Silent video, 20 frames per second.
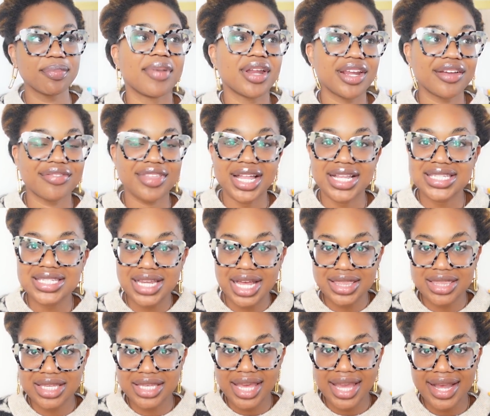But if that's not
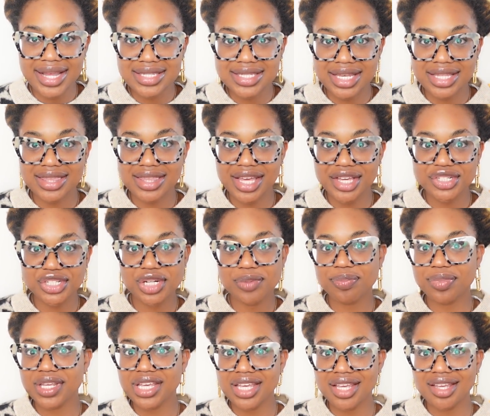the case, like they should
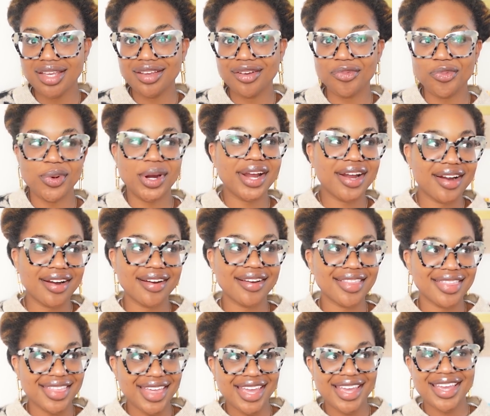be where
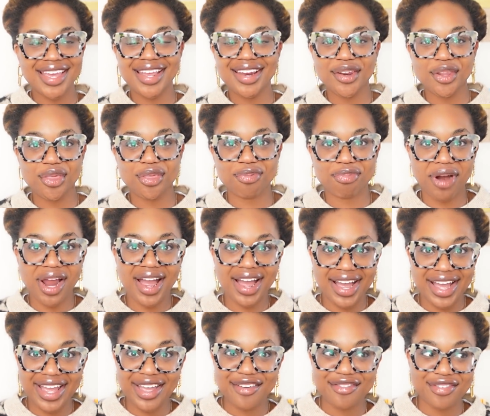they can
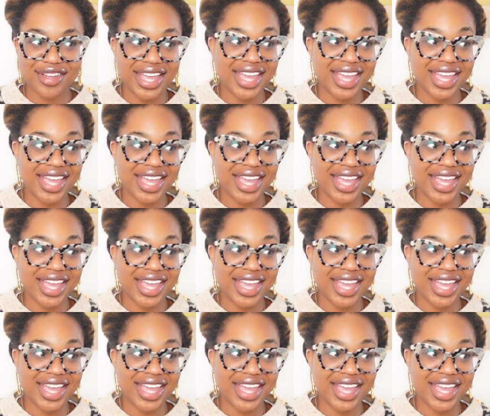thrive.